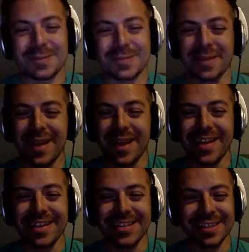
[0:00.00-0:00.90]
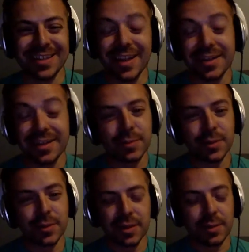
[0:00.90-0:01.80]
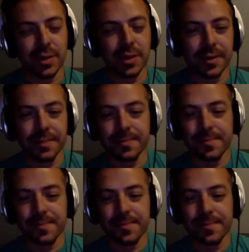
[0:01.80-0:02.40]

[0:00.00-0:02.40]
McMahon is the nicest person on the planet.